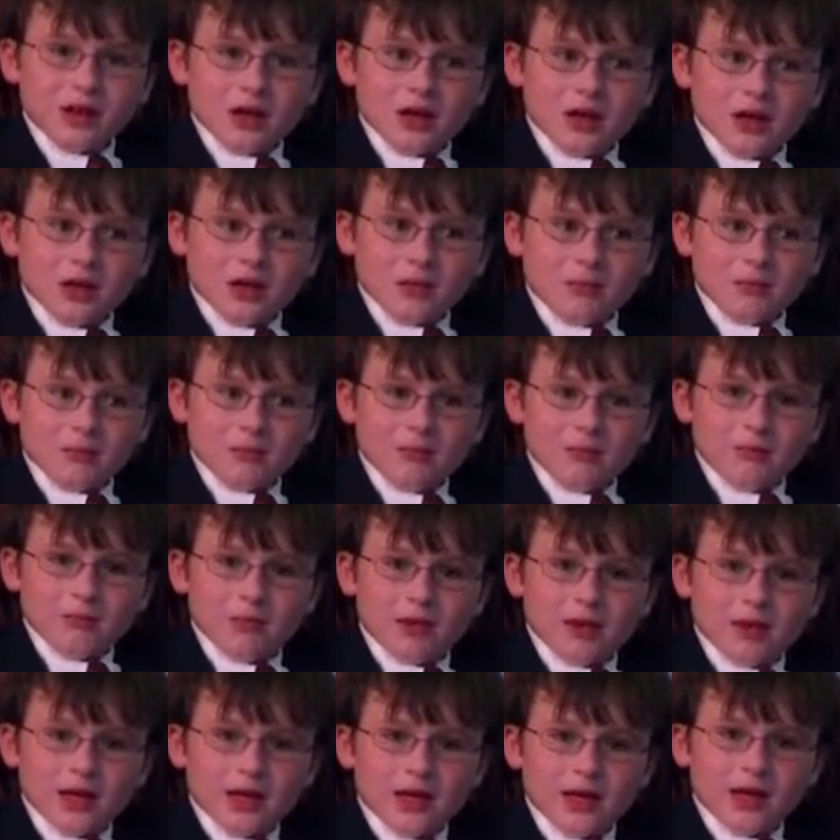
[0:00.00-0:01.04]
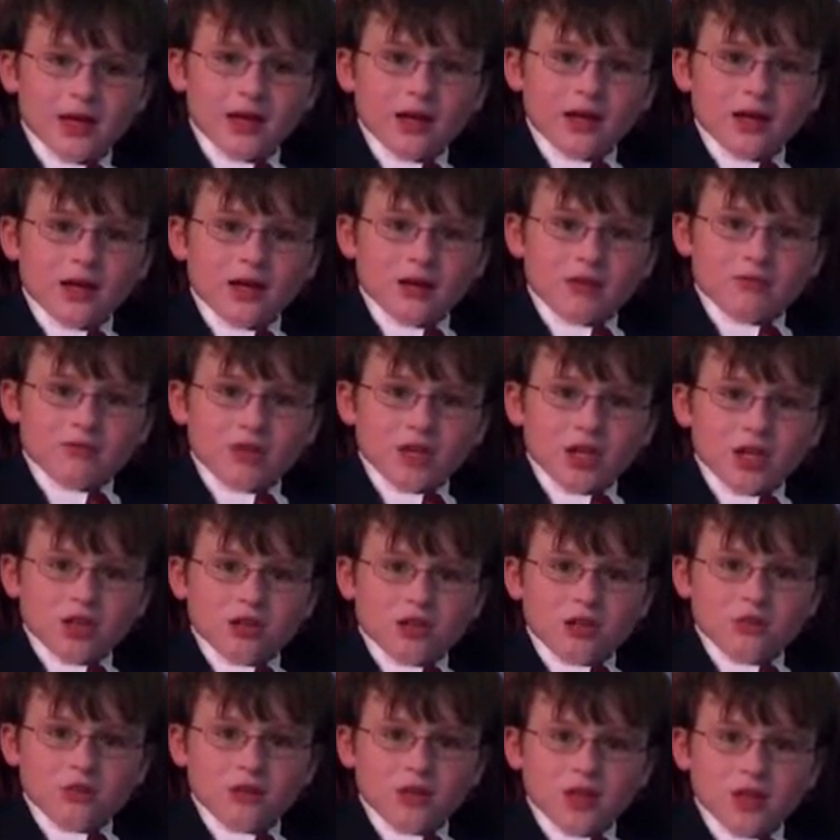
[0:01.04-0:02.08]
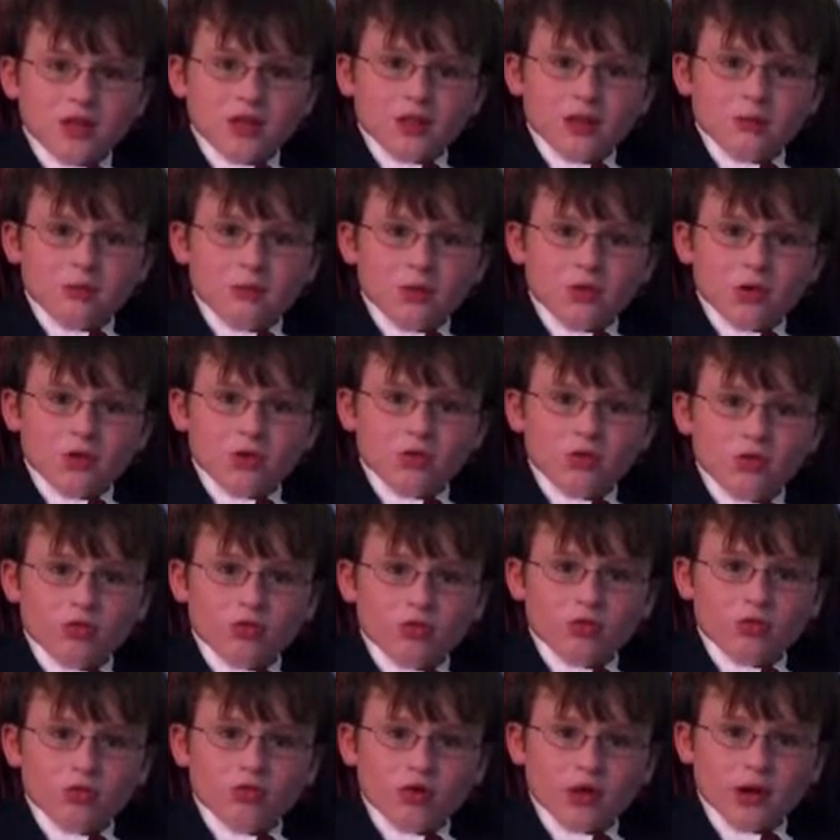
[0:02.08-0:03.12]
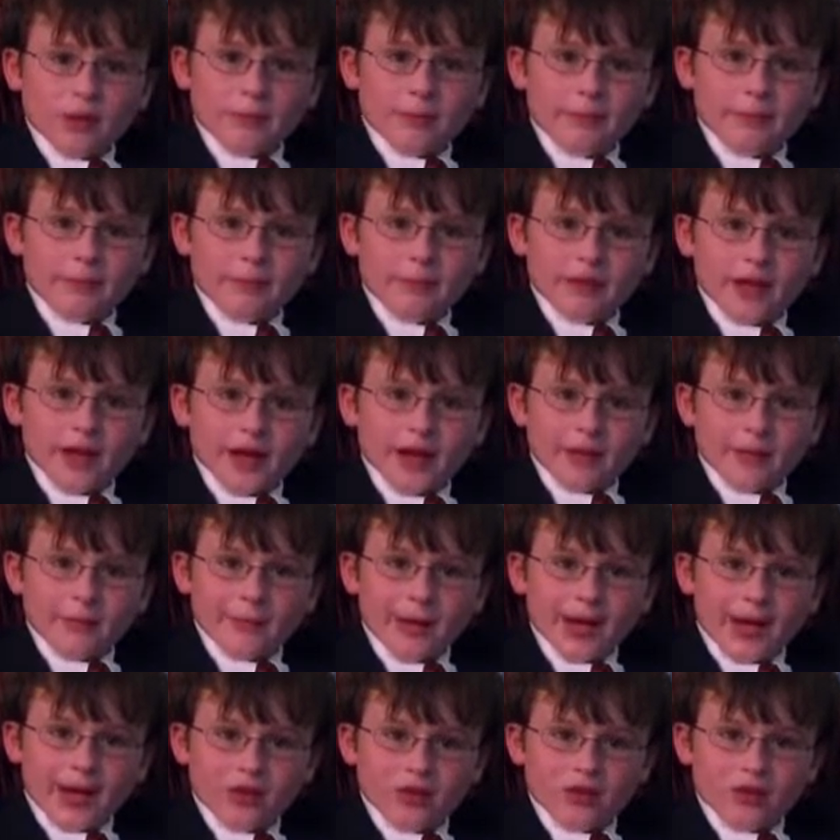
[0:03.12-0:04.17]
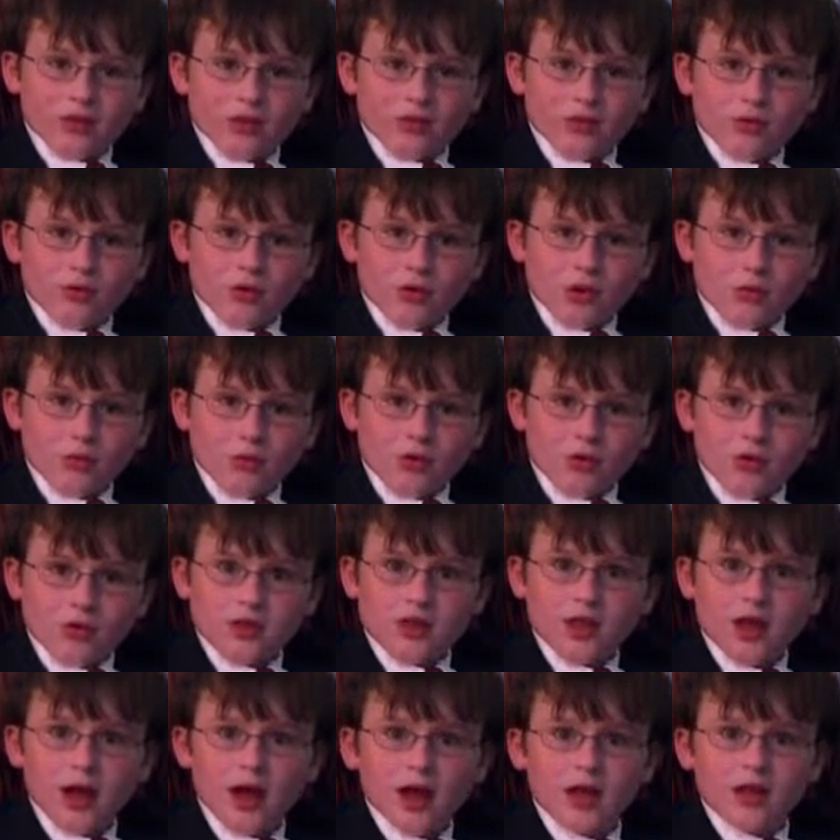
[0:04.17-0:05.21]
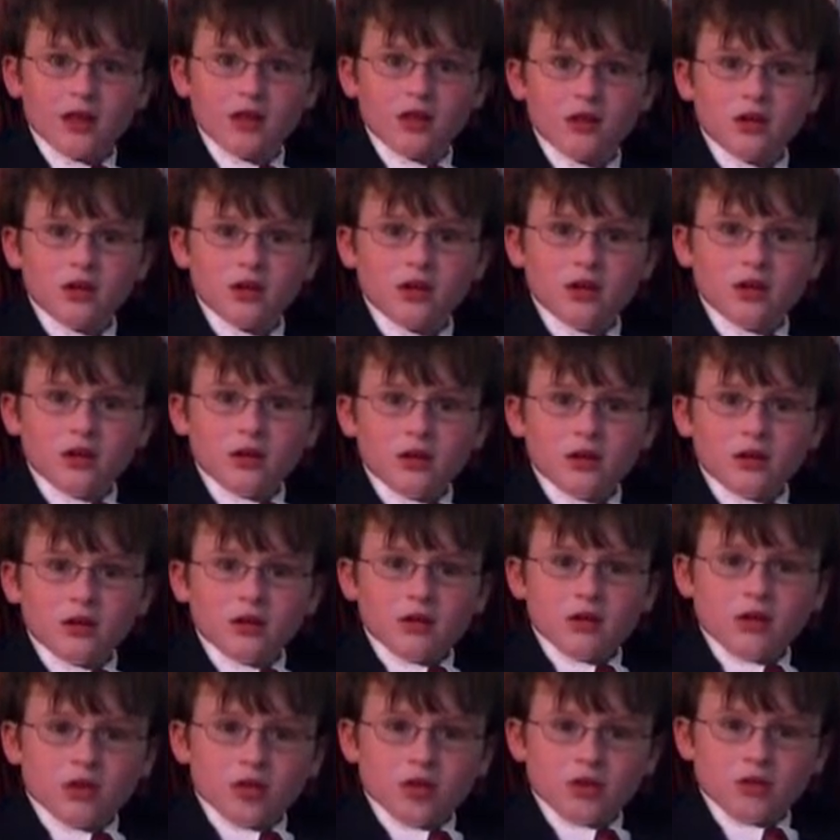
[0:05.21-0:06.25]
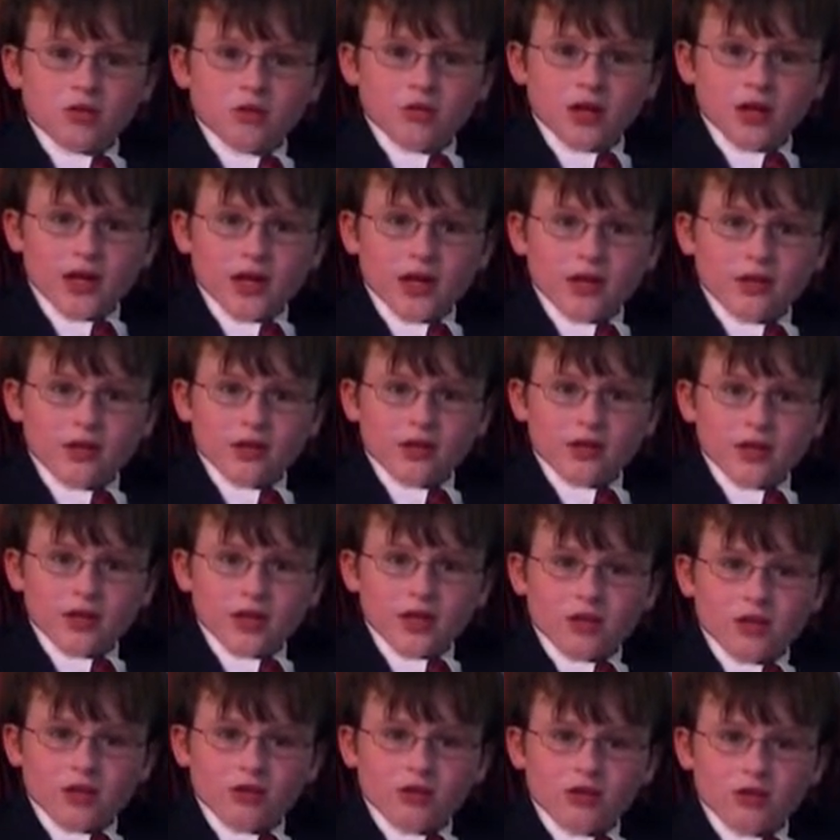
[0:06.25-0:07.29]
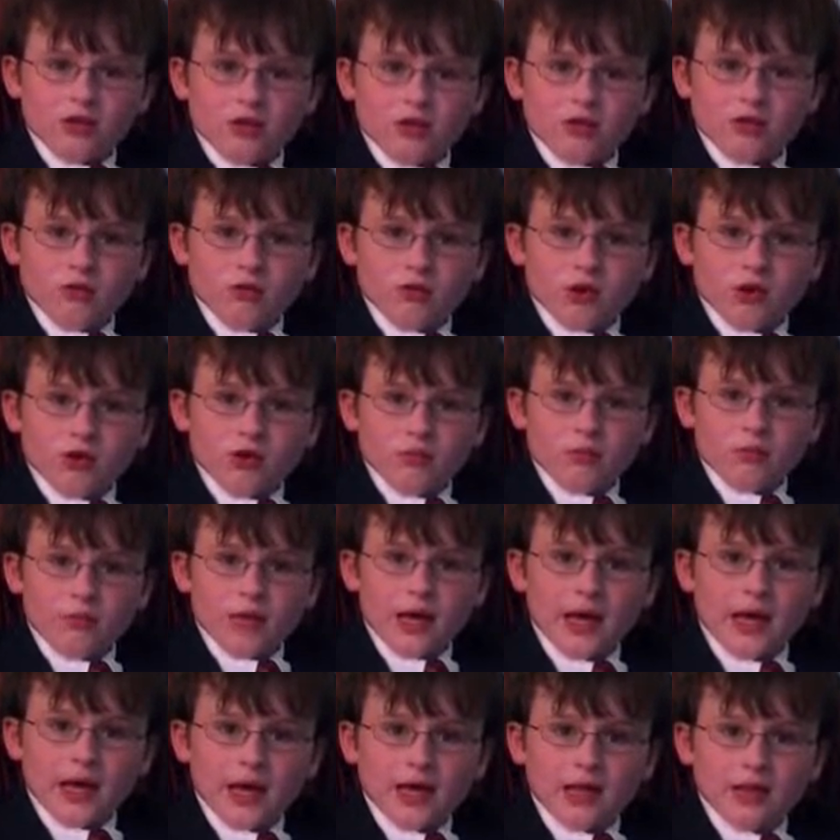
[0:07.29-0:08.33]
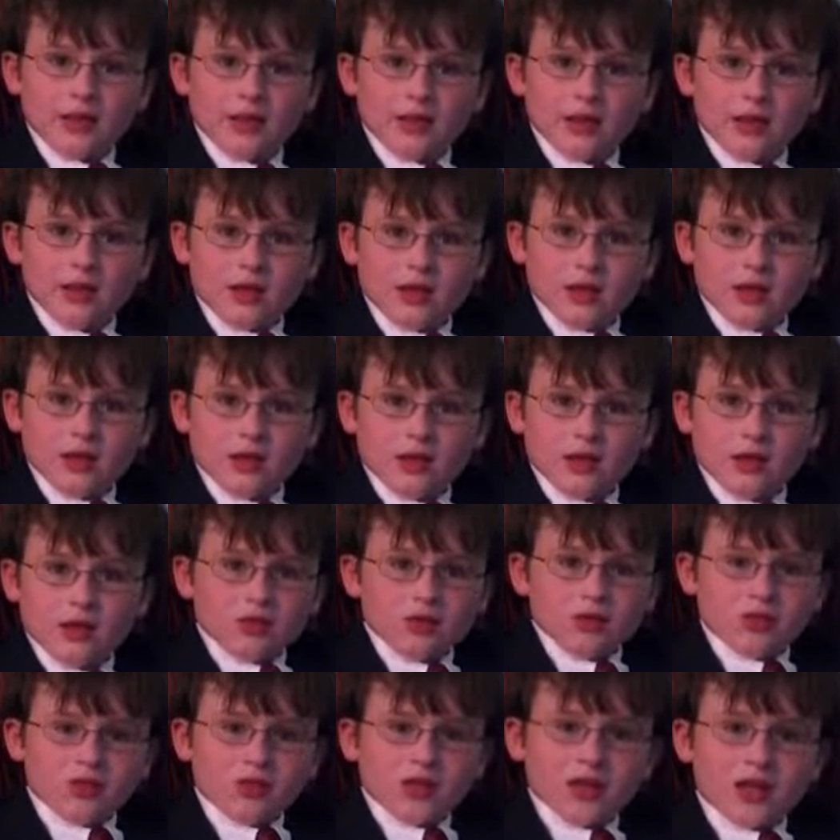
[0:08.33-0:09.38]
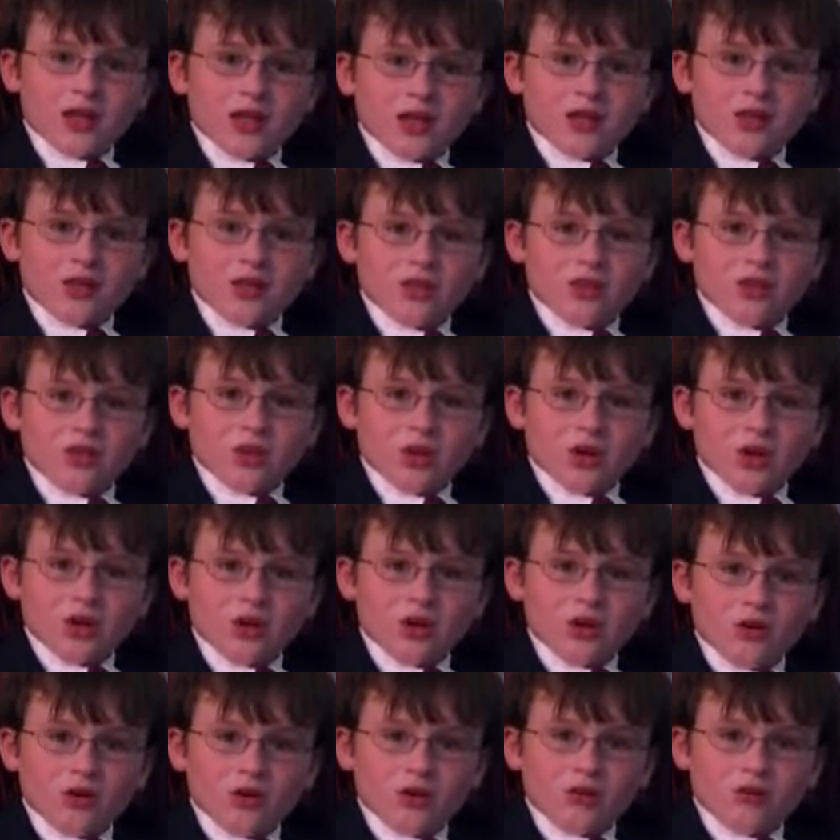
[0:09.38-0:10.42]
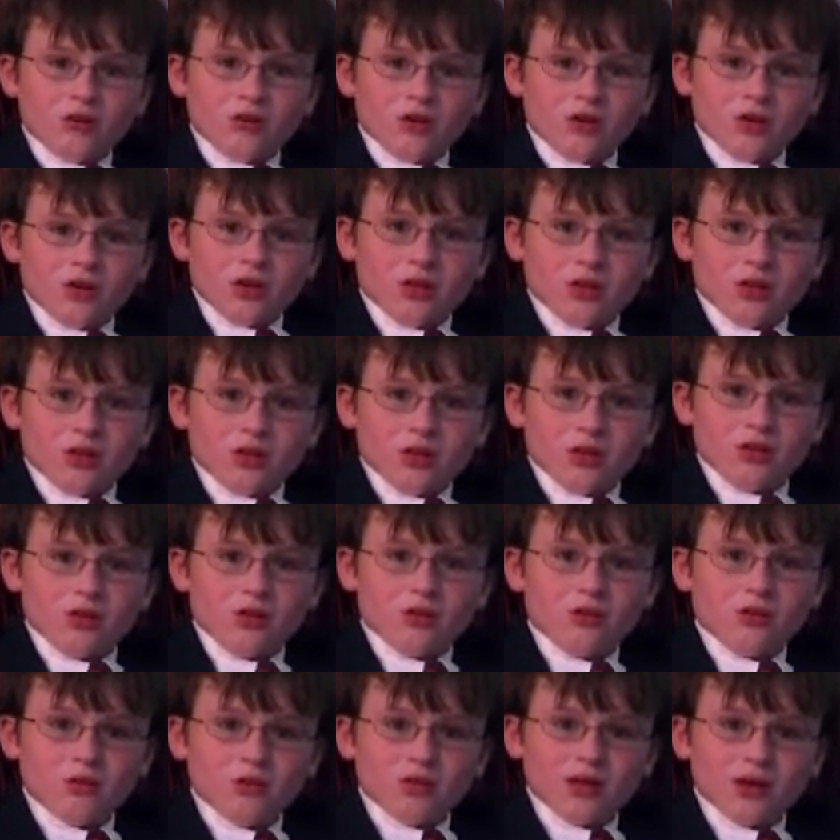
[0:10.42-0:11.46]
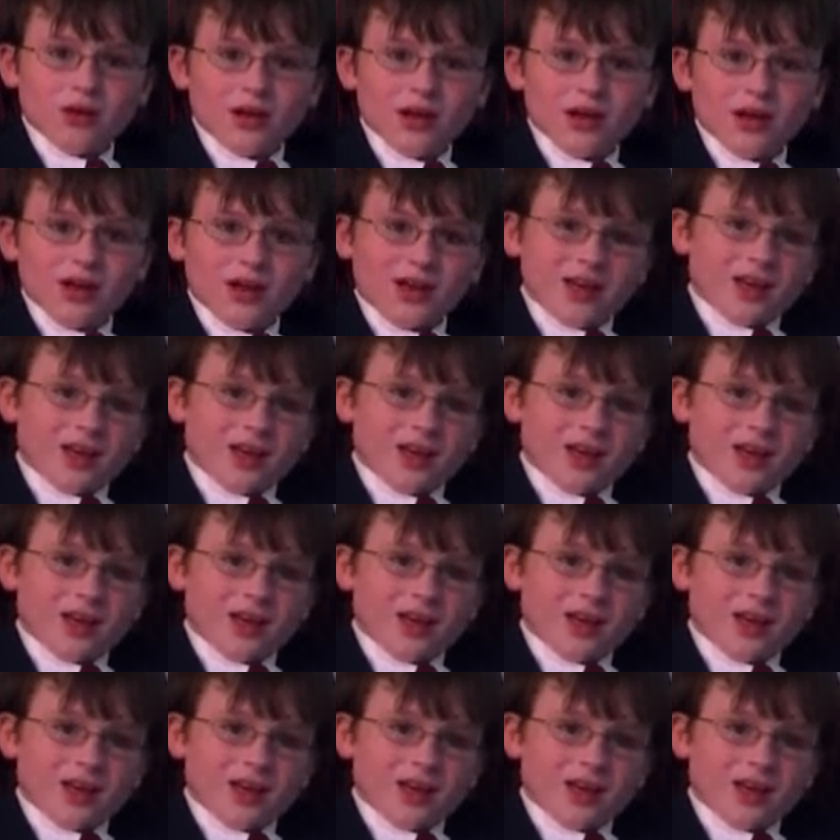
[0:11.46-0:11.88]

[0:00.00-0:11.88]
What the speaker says: him. But eventually they both shrunk down back to normal size, just like the Instagrow pet did. Then the owner of the store